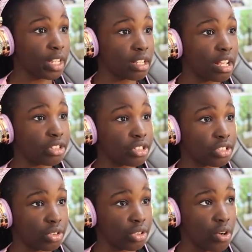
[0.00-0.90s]
Let's
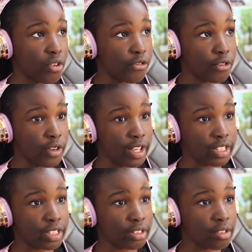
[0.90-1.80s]
just go for
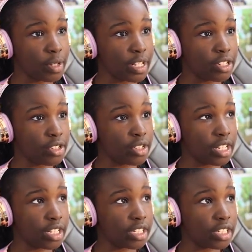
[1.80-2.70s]
it. We can do
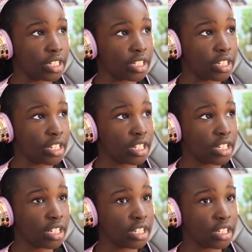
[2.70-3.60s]
this.
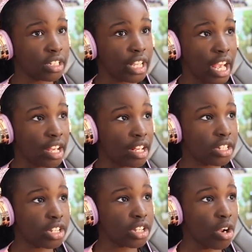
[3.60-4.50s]
Okay.
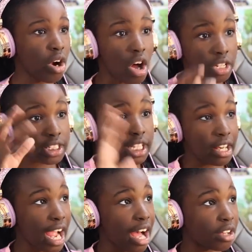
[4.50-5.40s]
They're all inside
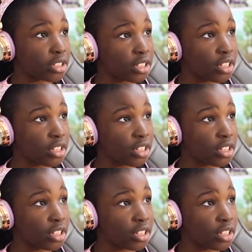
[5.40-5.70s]
the house.